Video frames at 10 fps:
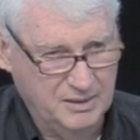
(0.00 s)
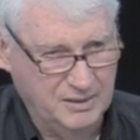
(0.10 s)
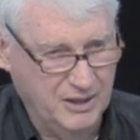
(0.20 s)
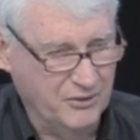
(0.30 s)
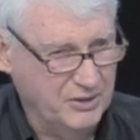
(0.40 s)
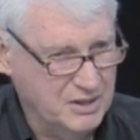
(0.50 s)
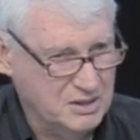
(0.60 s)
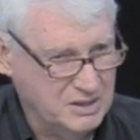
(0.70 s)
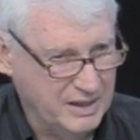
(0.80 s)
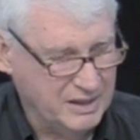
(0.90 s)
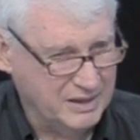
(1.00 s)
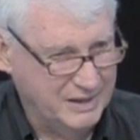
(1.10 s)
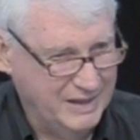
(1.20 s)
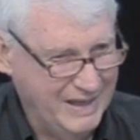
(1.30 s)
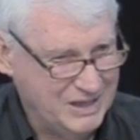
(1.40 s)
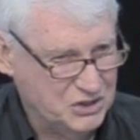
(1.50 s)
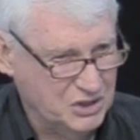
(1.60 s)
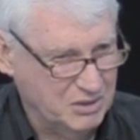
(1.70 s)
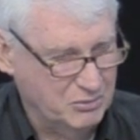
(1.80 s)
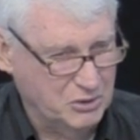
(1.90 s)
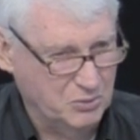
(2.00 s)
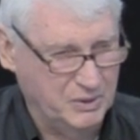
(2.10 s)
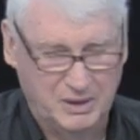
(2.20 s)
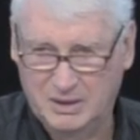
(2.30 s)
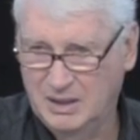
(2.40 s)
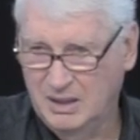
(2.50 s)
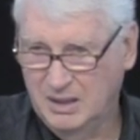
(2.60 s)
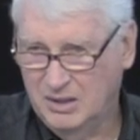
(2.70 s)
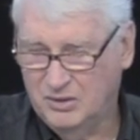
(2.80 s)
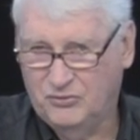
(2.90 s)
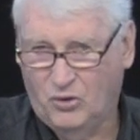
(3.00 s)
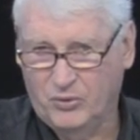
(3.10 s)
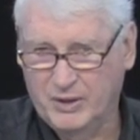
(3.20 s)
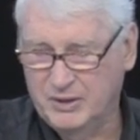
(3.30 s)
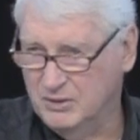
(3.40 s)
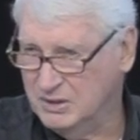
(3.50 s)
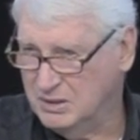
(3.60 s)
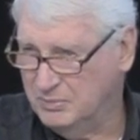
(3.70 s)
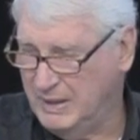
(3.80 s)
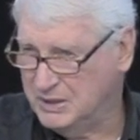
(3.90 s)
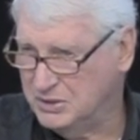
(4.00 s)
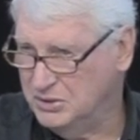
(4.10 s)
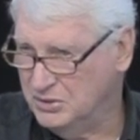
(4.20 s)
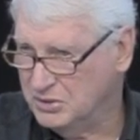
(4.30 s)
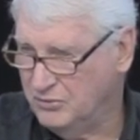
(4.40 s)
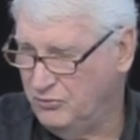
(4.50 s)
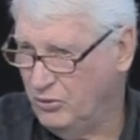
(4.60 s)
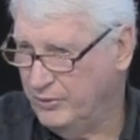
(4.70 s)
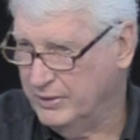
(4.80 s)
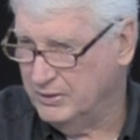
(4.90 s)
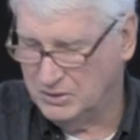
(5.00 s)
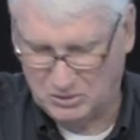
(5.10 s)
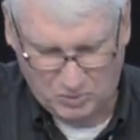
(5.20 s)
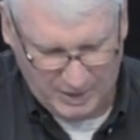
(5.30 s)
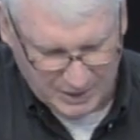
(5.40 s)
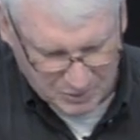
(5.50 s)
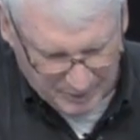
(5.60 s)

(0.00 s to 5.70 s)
there is that connection between forerunners as messengers and forerunners as wise